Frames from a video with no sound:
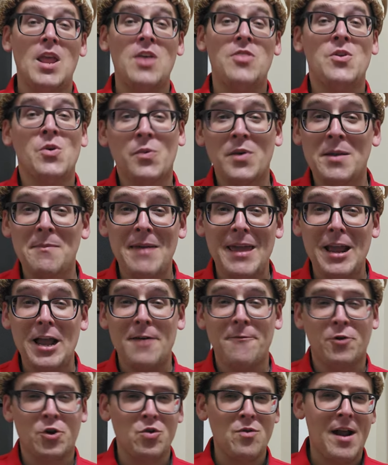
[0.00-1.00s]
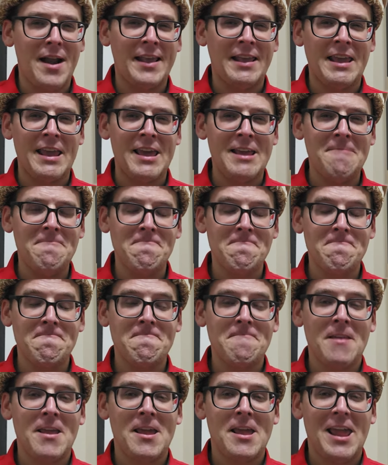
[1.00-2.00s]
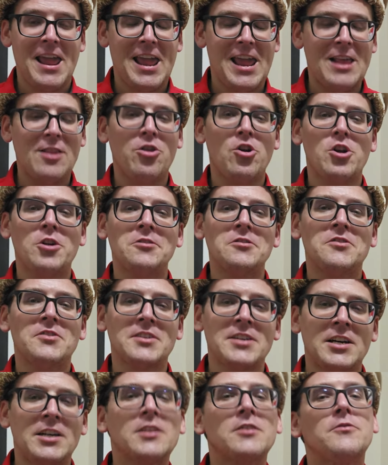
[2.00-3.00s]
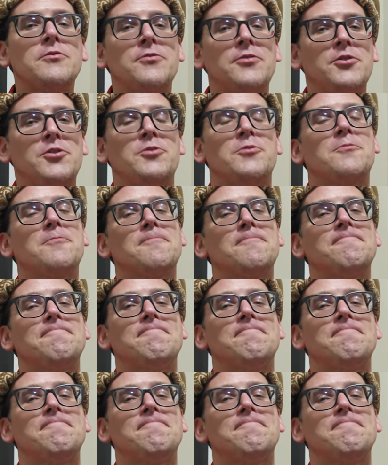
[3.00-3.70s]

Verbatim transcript: In the remake of Karate Kid, he learns Kung Fu.